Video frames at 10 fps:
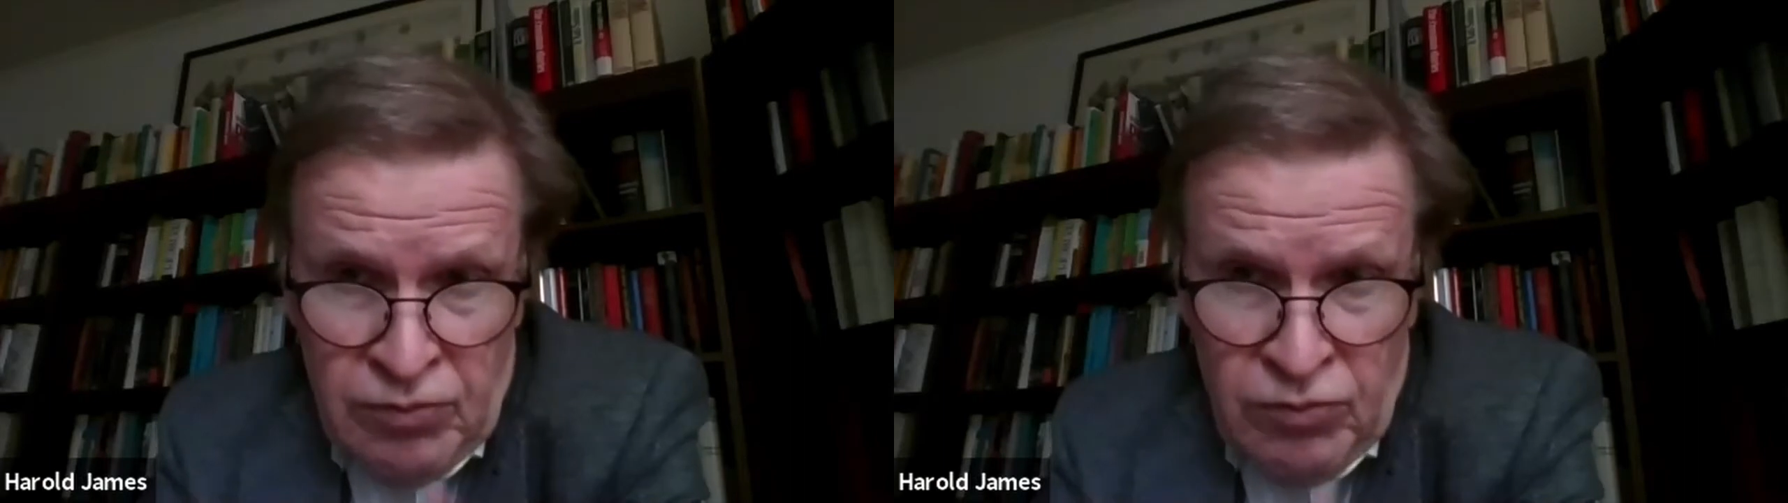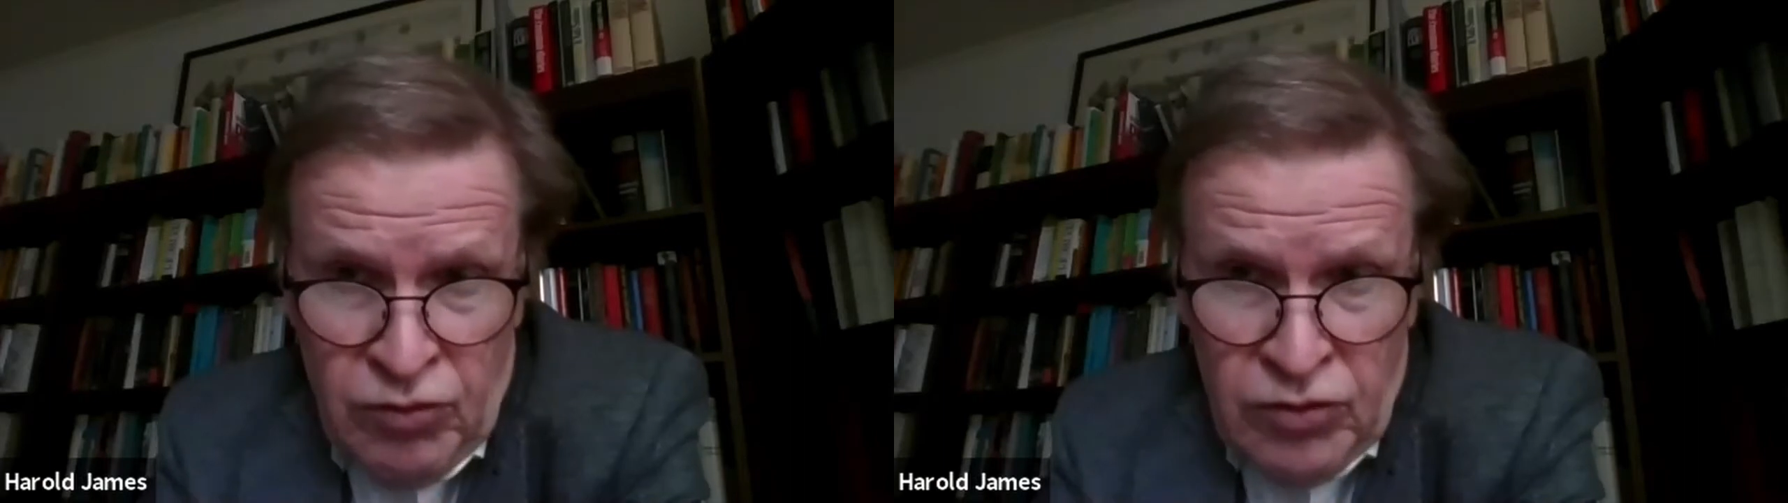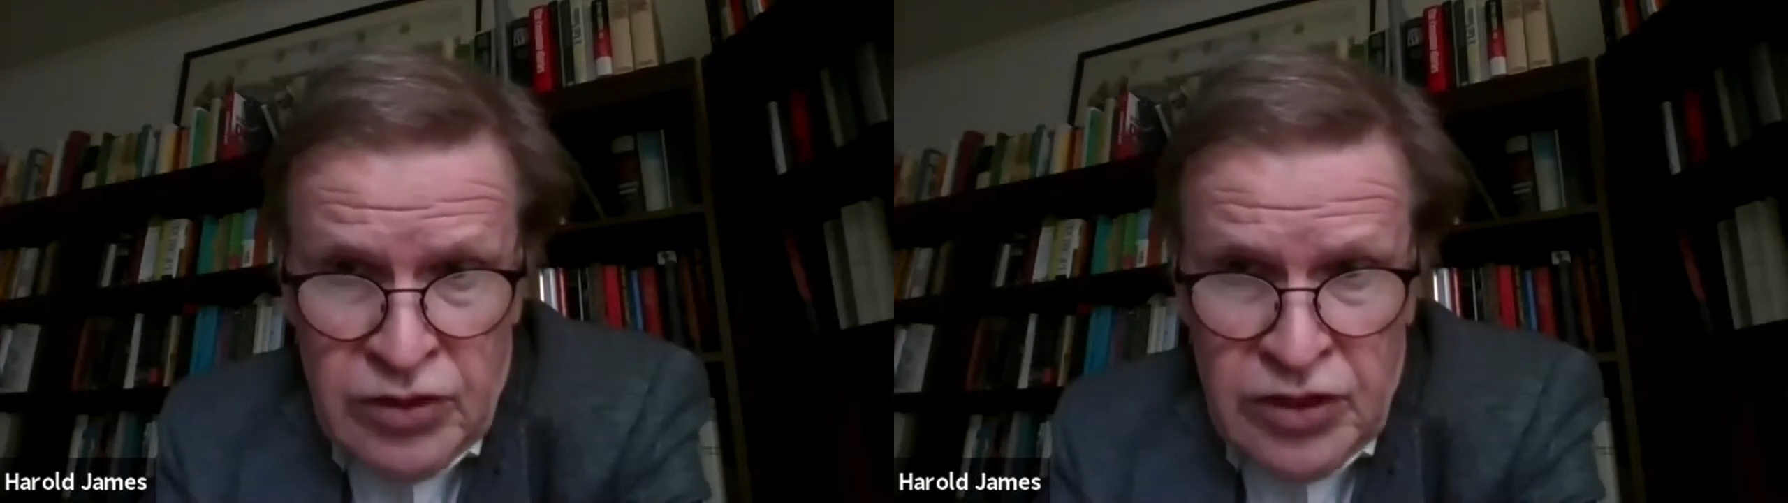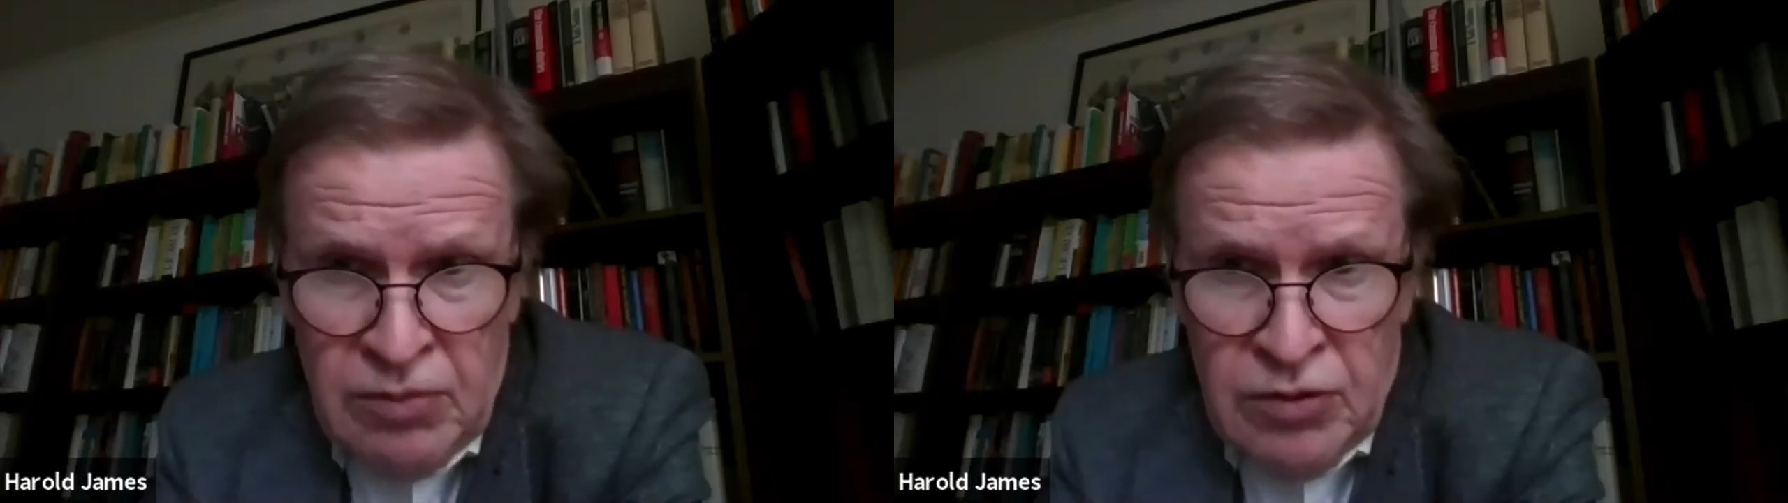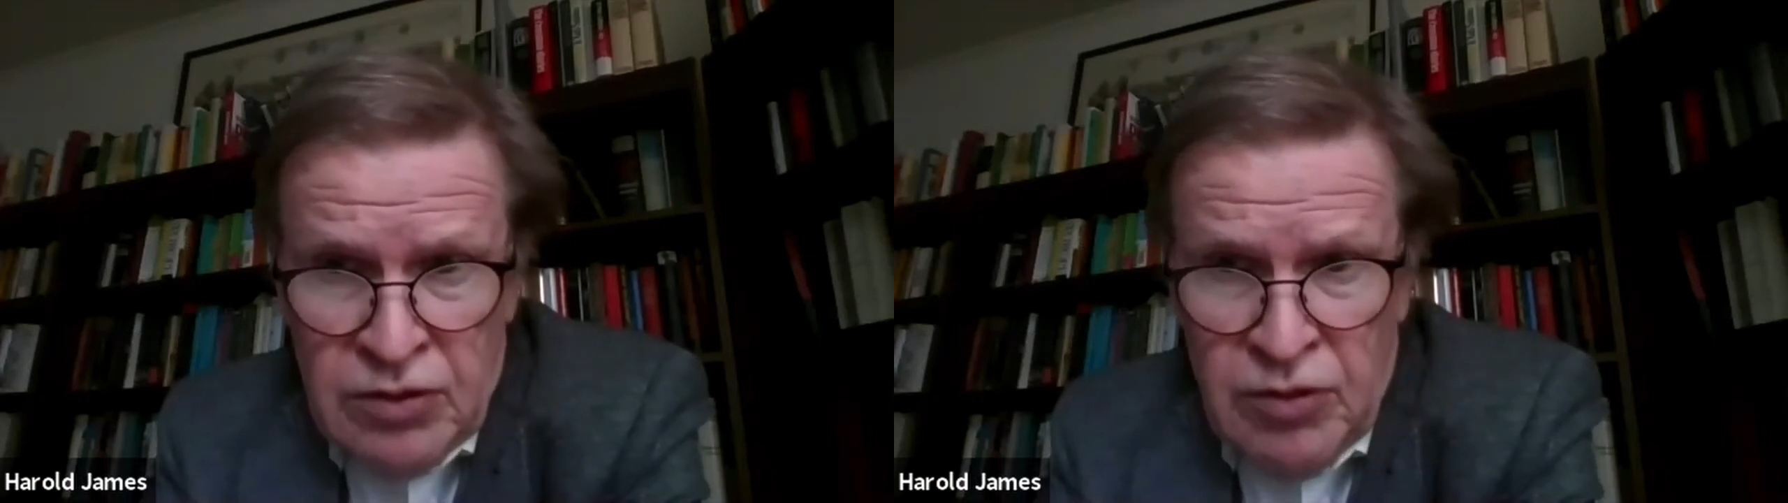more than
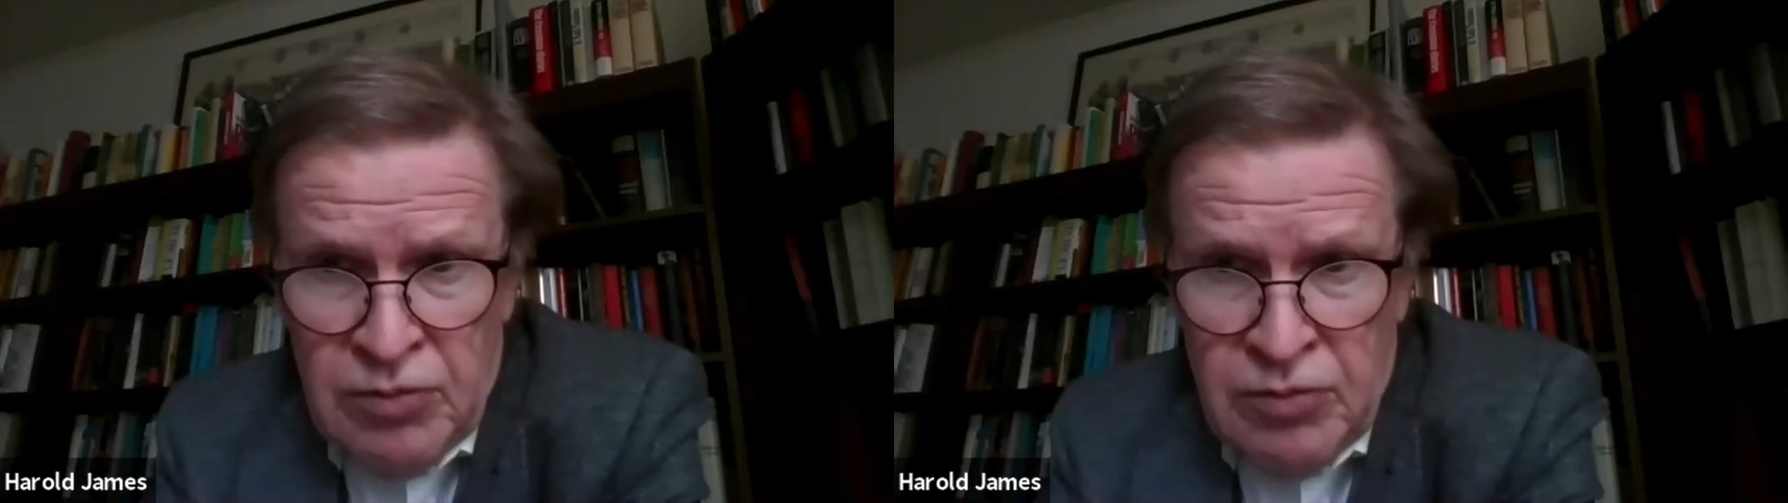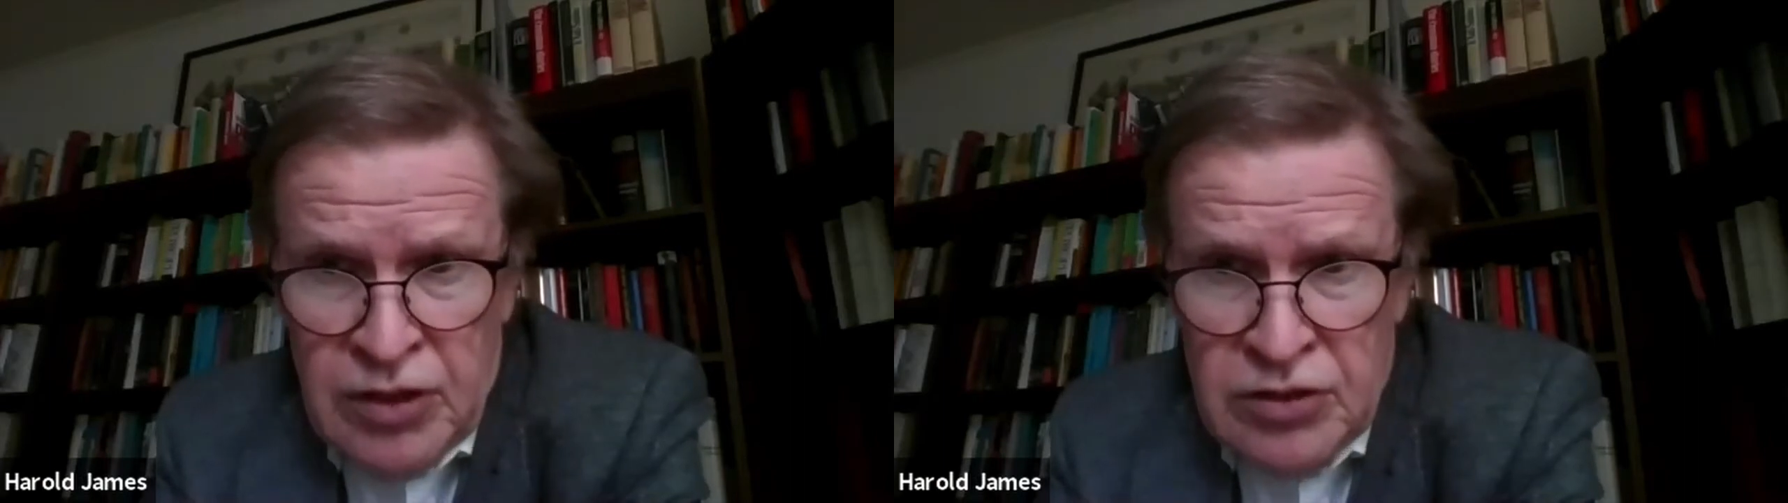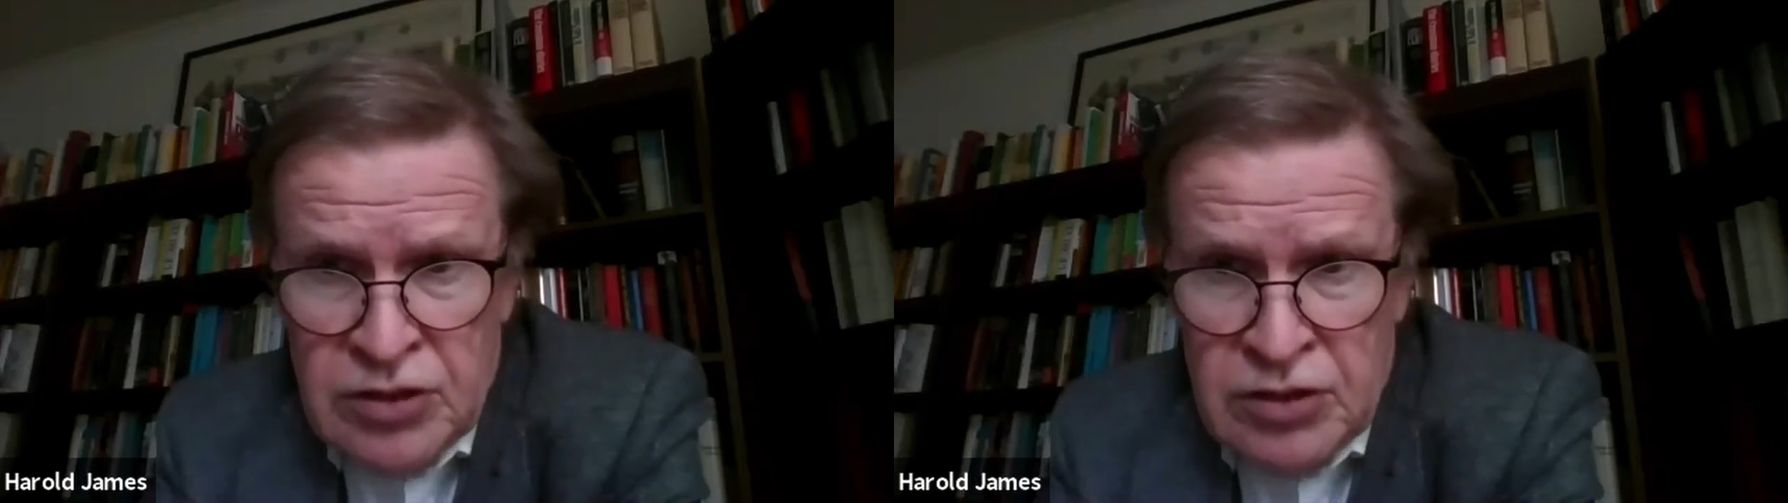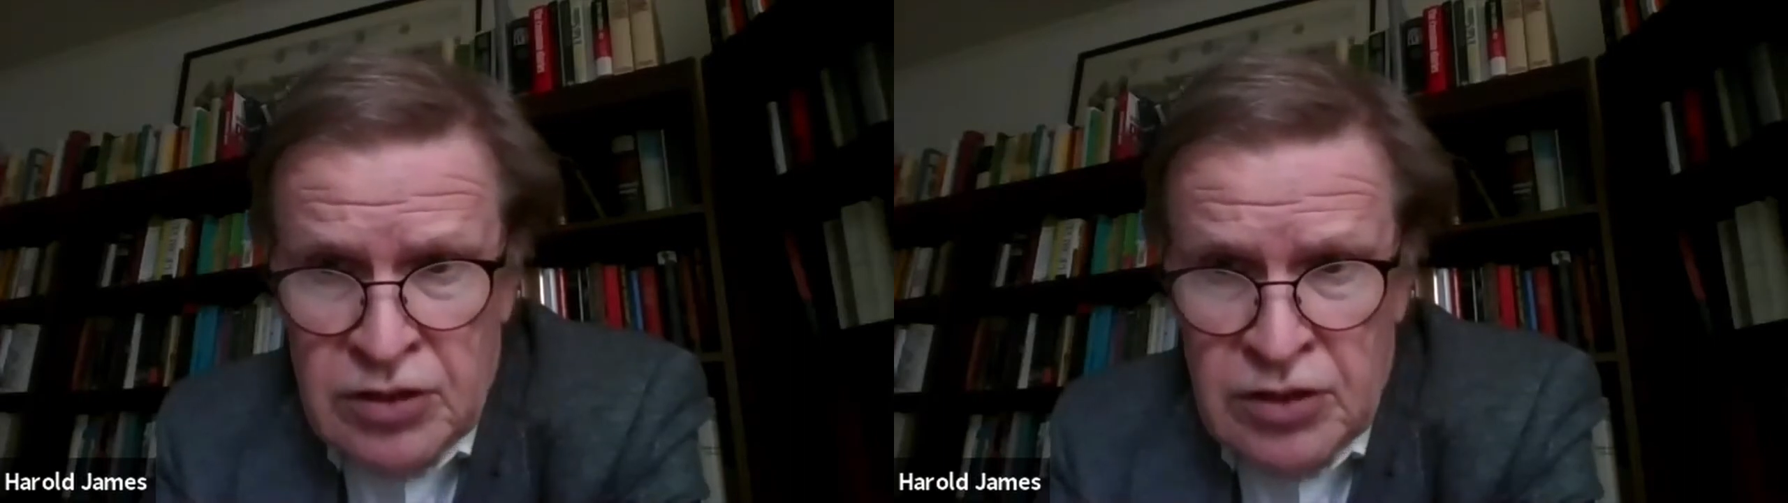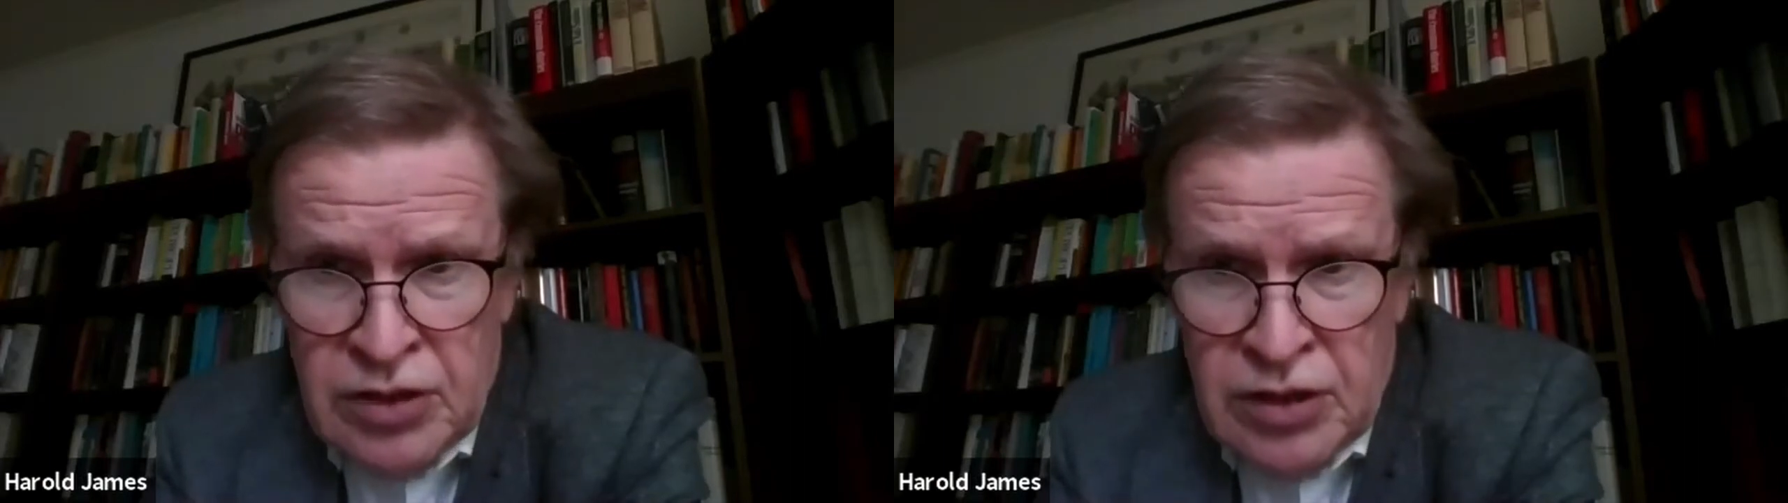double the population,